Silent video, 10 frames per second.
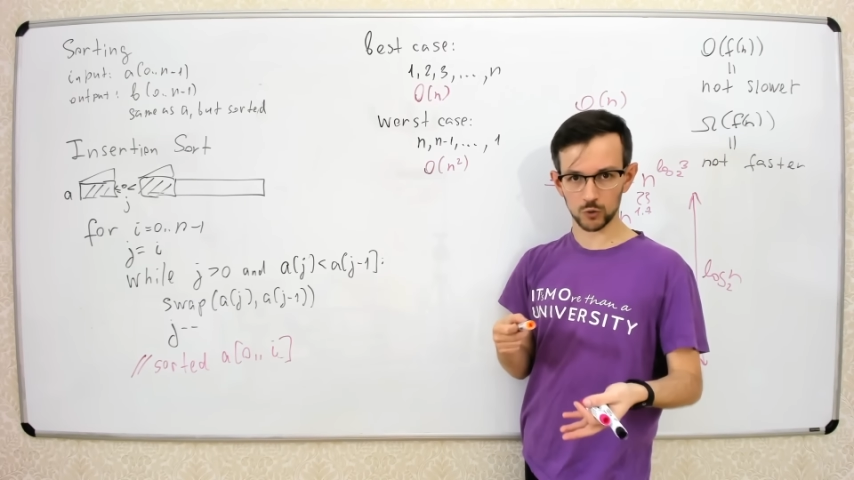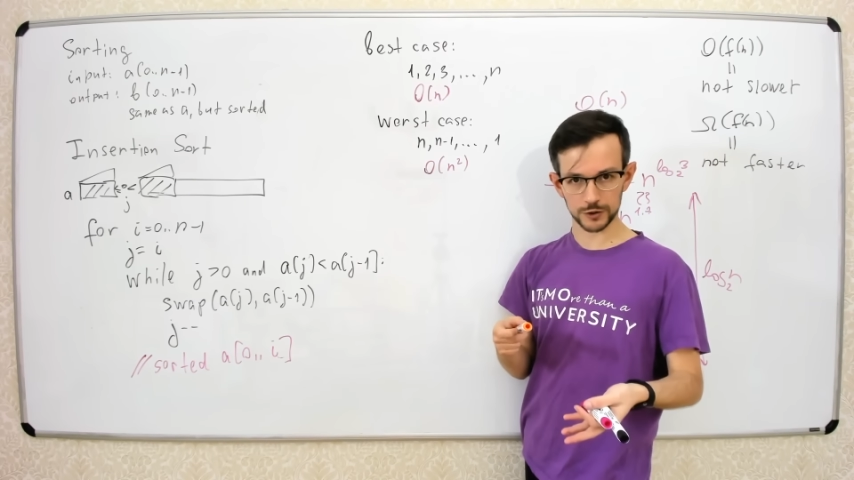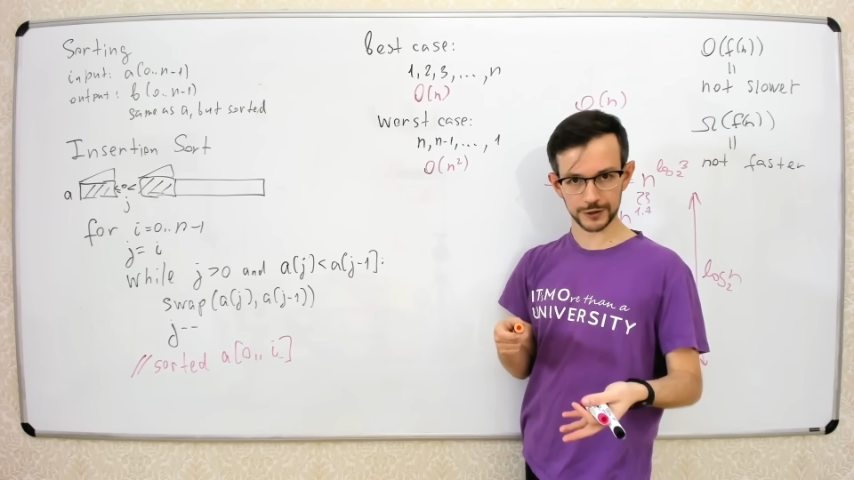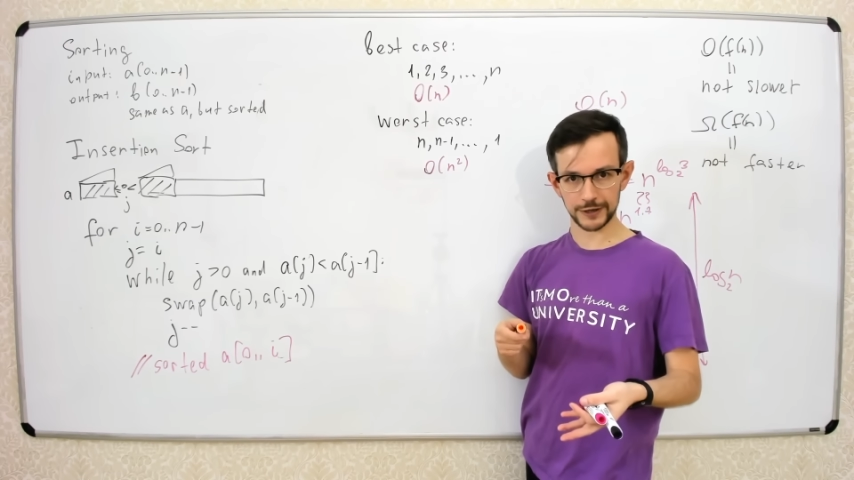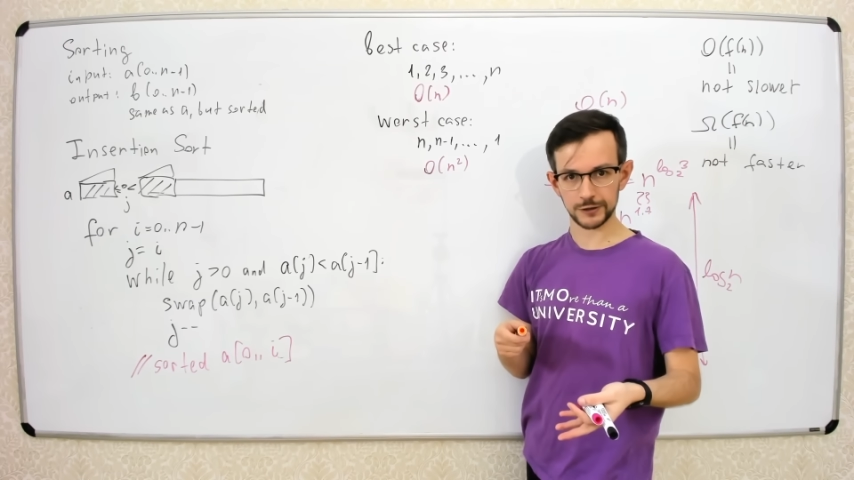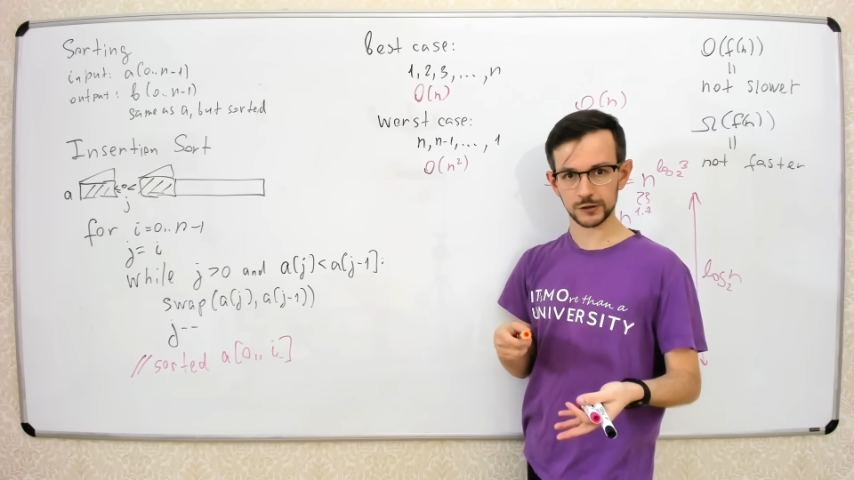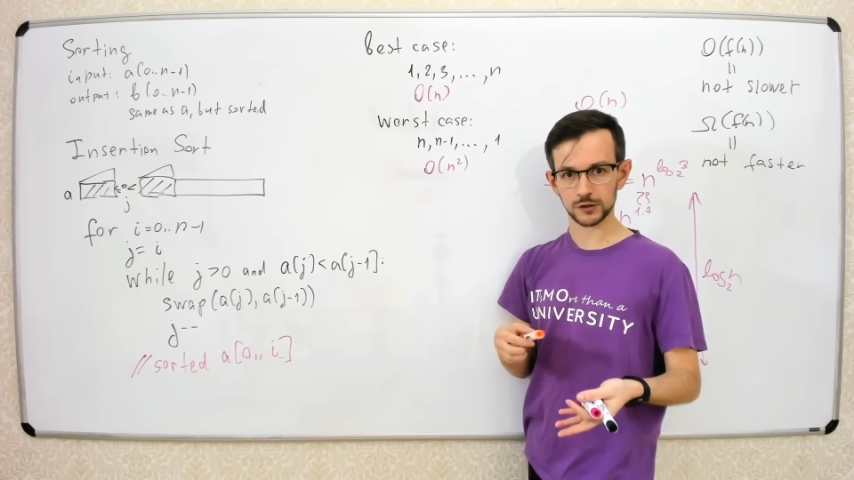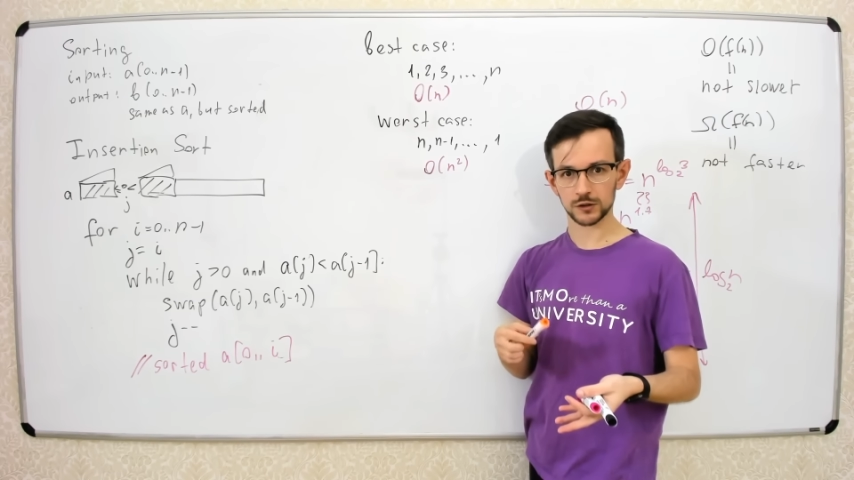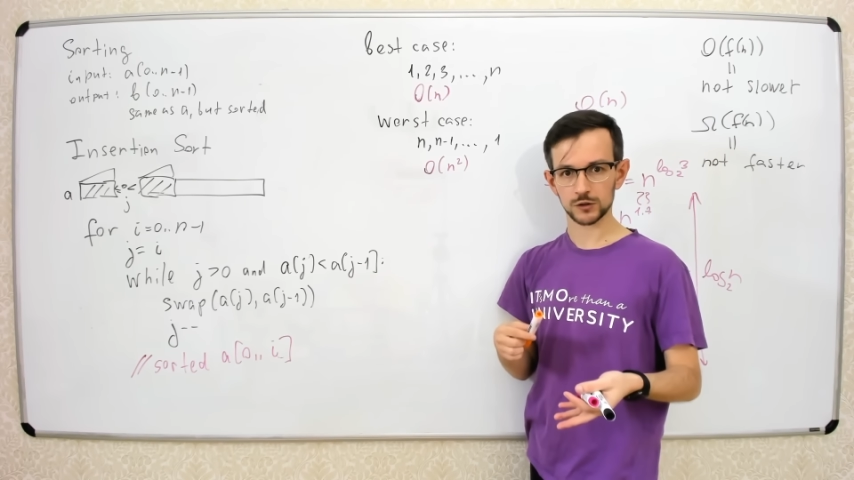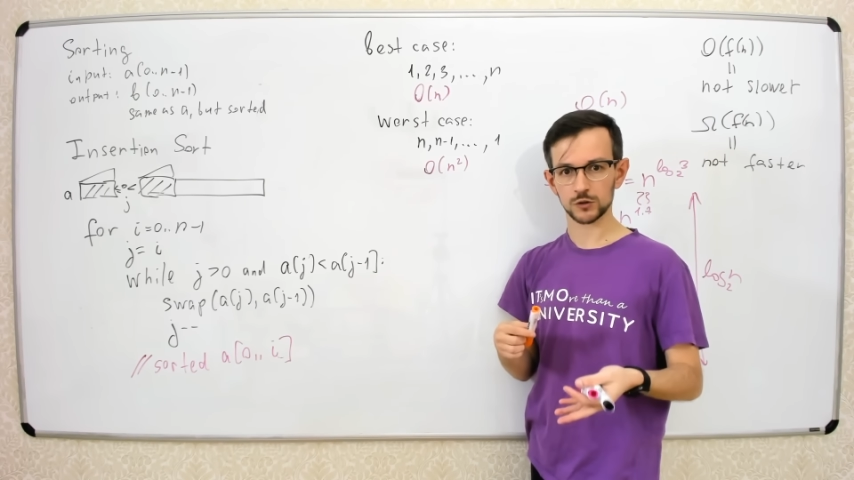worst
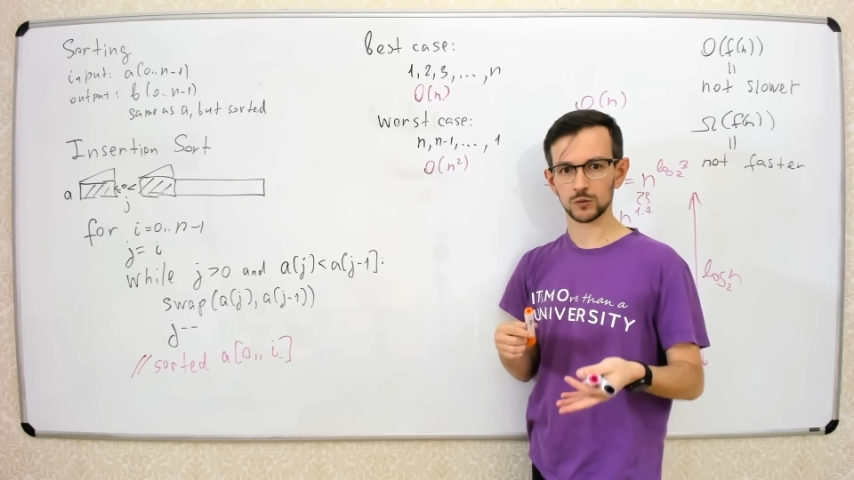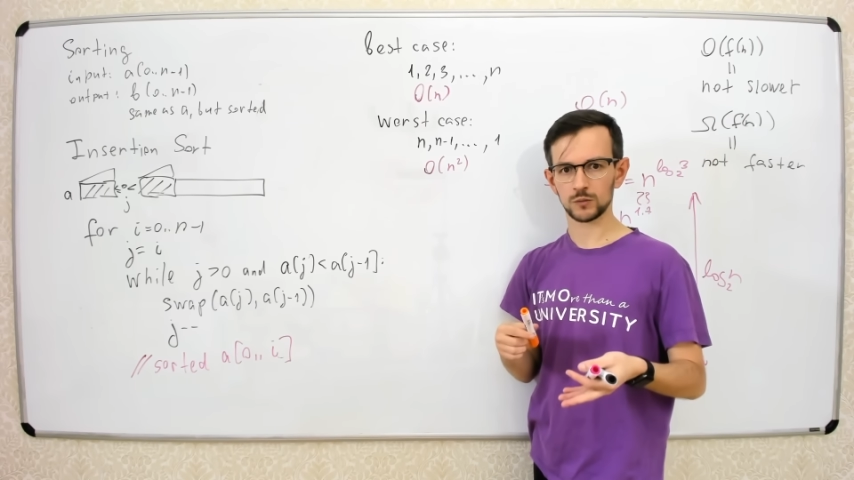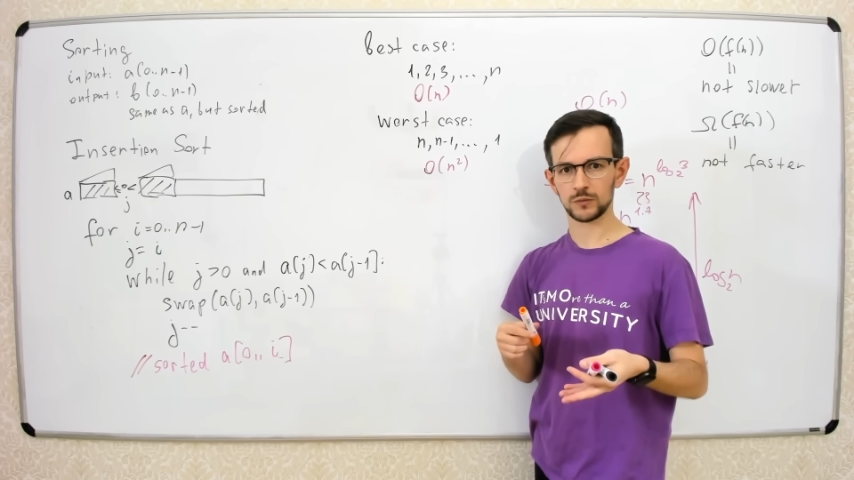case. So